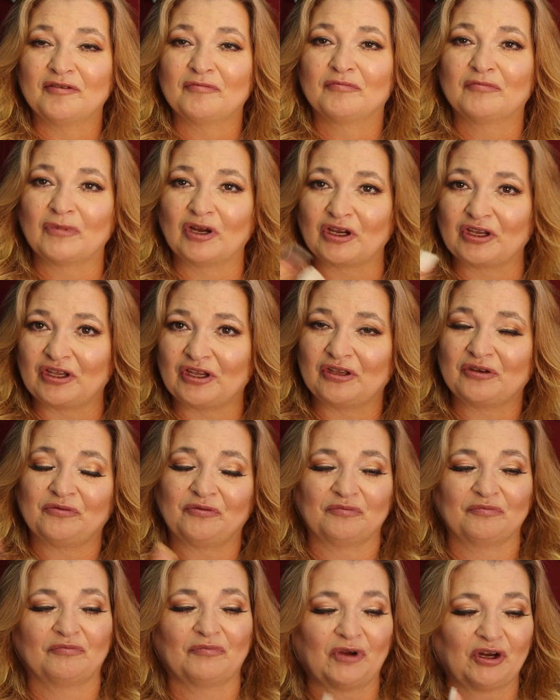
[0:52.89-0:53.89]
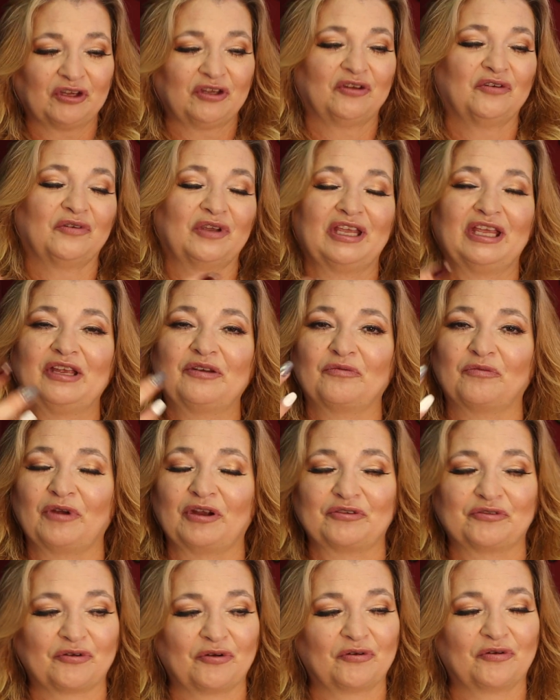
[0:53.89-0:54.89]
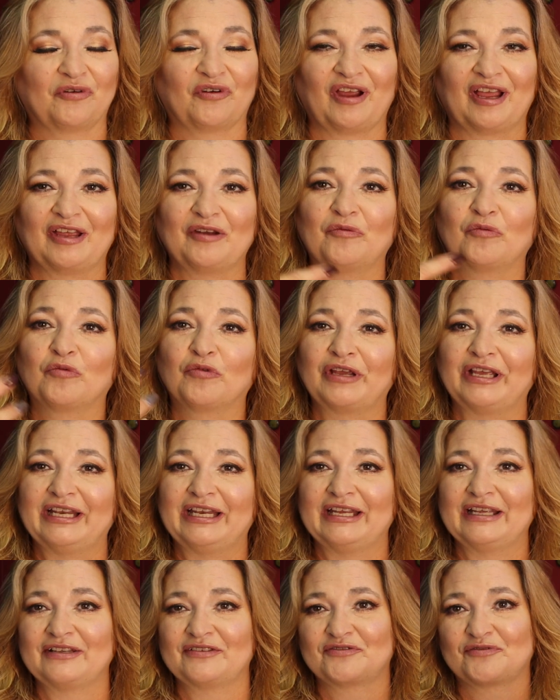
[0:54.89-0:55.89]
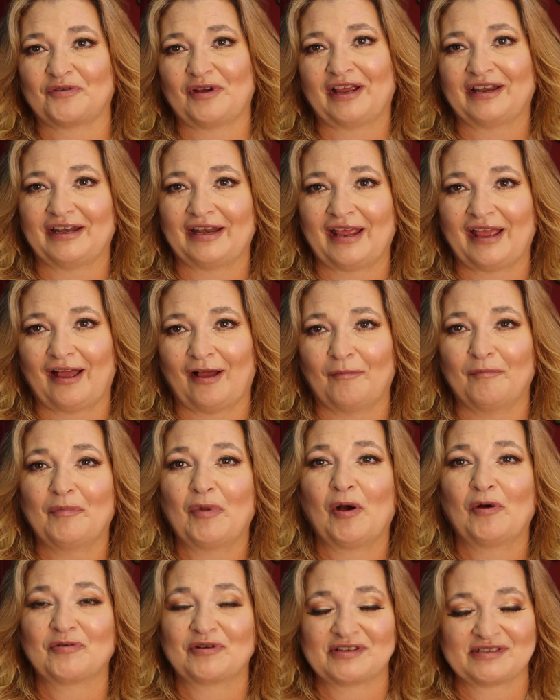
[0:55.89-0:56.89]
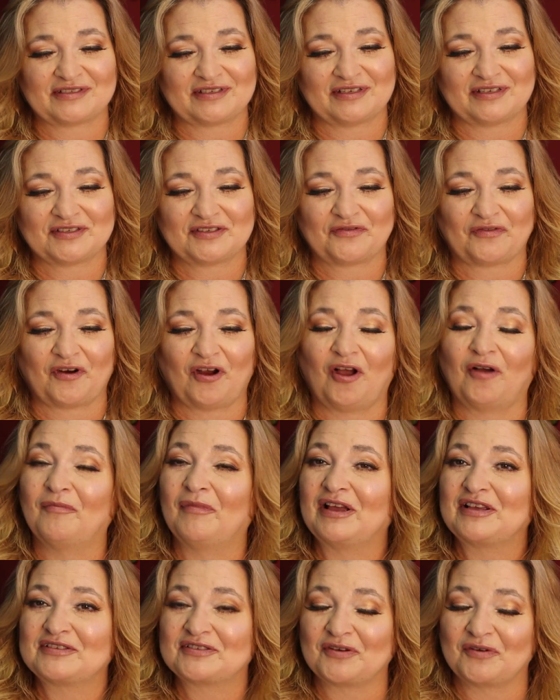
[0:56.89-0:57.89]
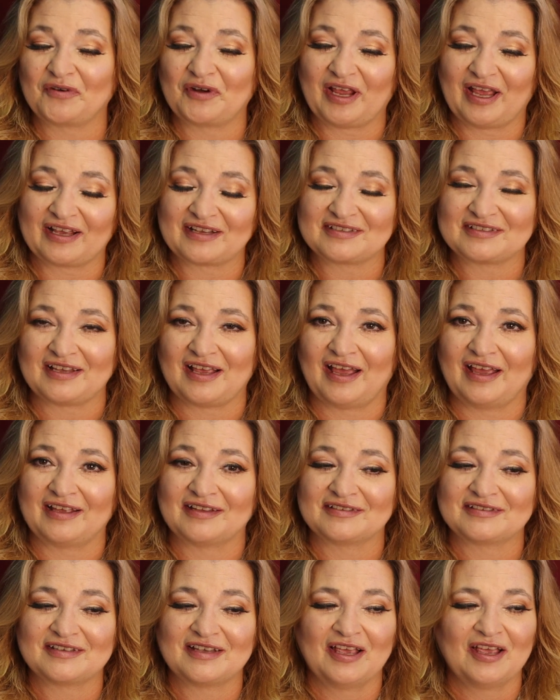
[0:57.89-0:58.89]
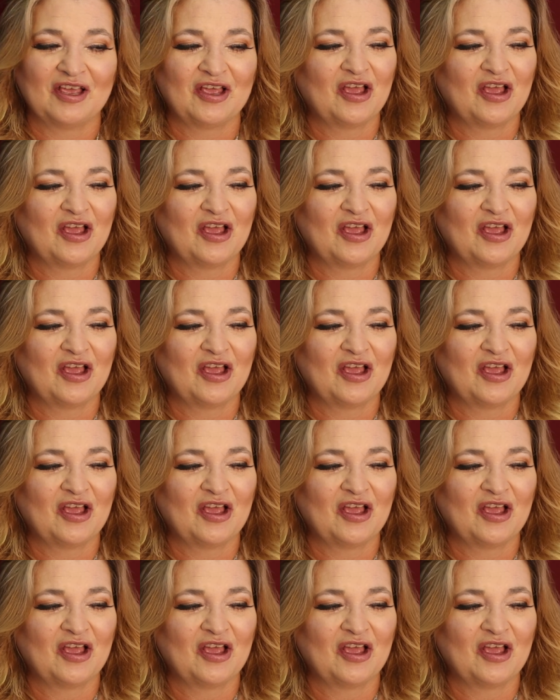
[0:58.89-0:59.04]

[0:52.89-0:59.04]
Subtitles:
Mercury in retrograde readings right now, bonuses for all my zodiac signs.